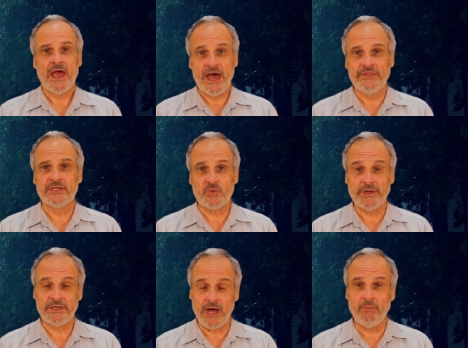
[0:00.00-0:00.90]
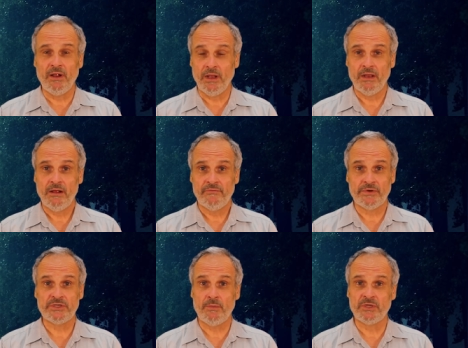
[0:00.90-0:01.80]
And this went double for
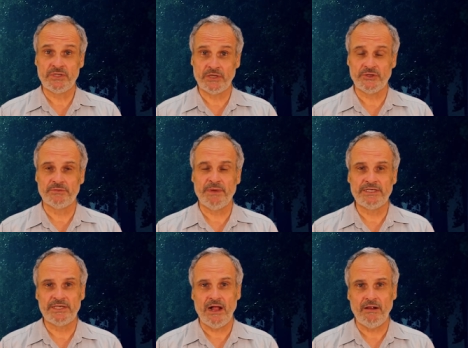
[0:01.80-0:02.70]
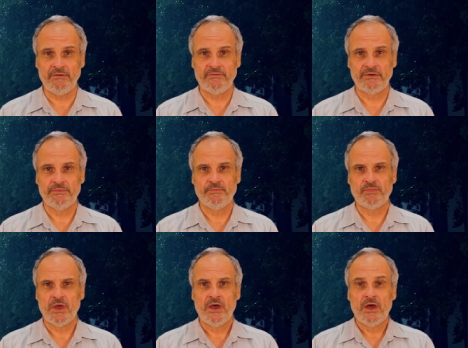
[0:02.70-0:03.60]
someone such as myself.
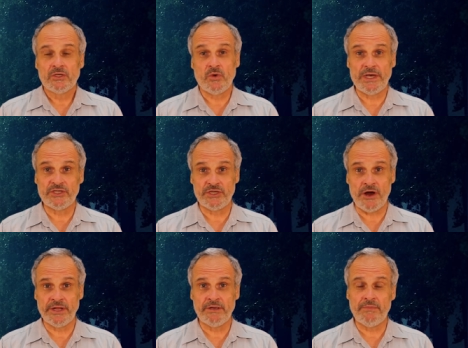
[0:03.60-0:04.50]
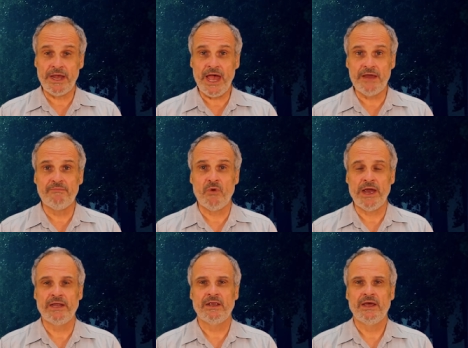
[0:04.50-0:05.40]
So I started in my head brain